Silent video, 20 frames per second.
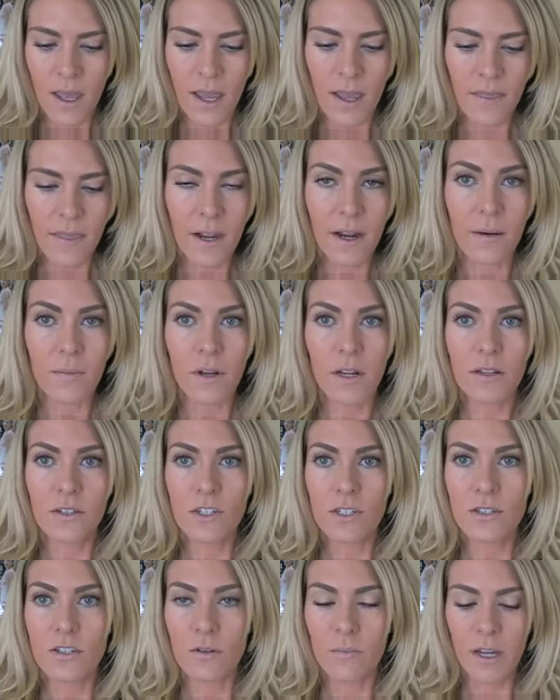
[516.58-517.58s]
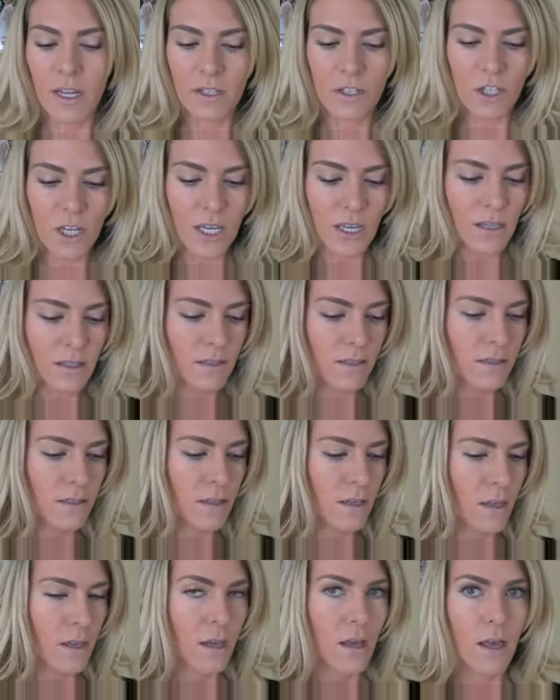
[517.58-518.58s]
And then I'm going to just do my
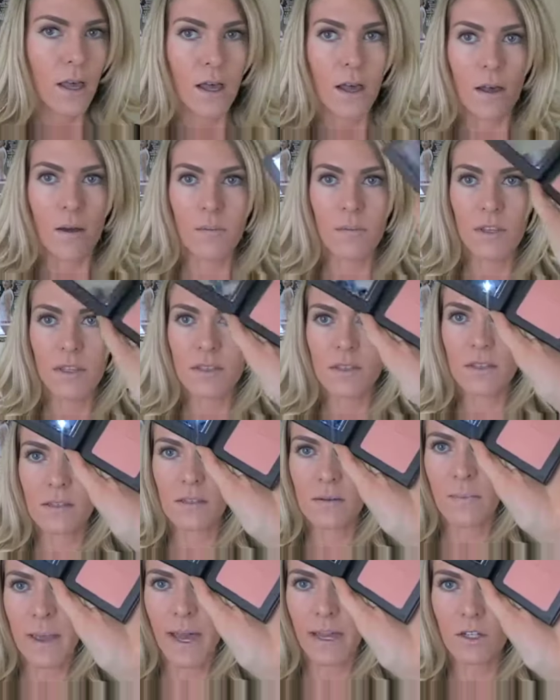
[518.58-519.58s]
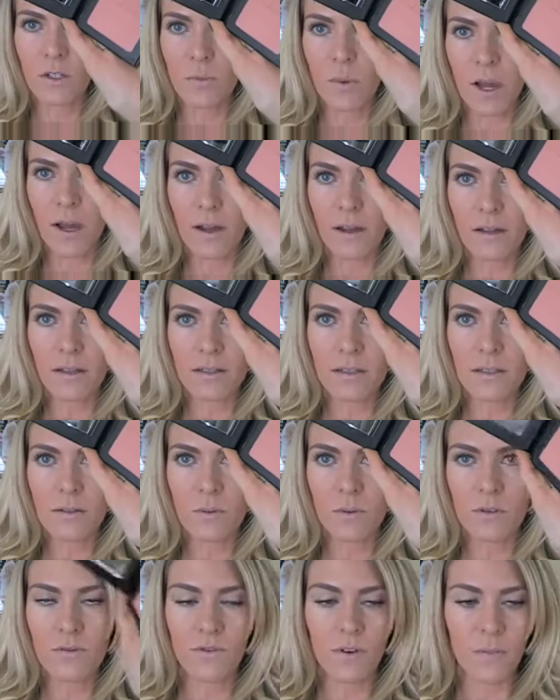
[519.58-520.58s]
cheeks. This is Smashbox.
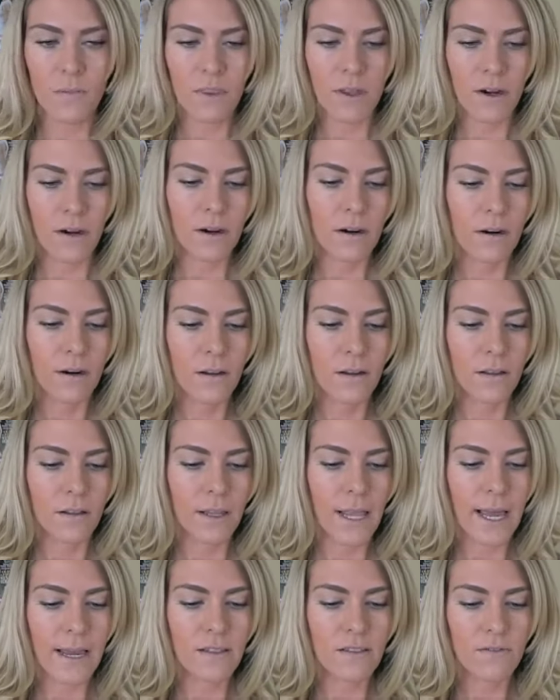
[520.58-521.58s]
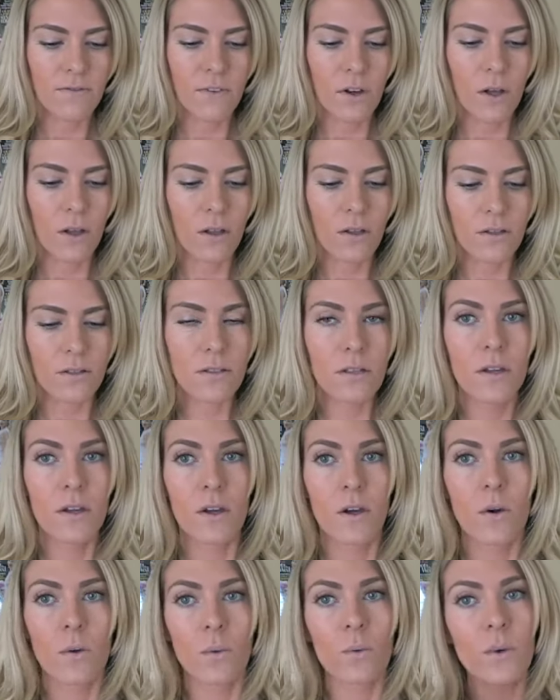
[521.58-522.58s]
This was from their last fall's
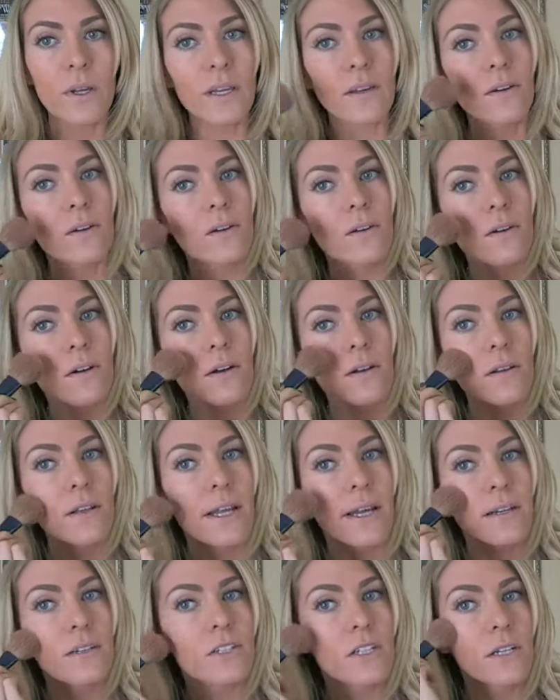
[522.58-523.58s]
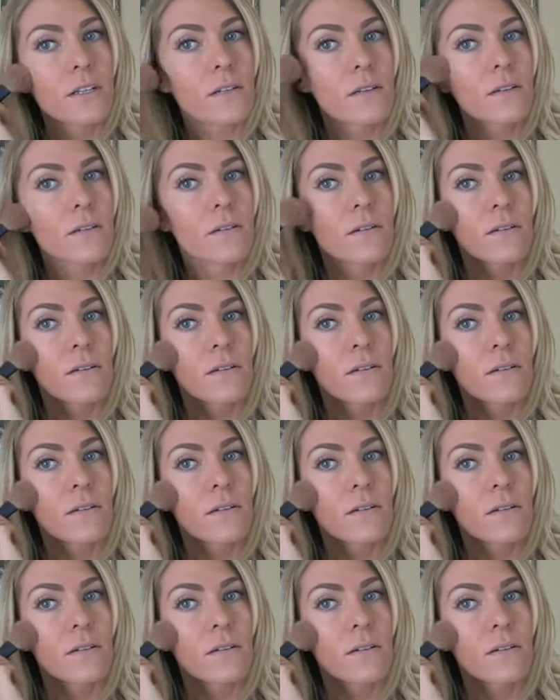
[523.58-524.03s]
Regal collection.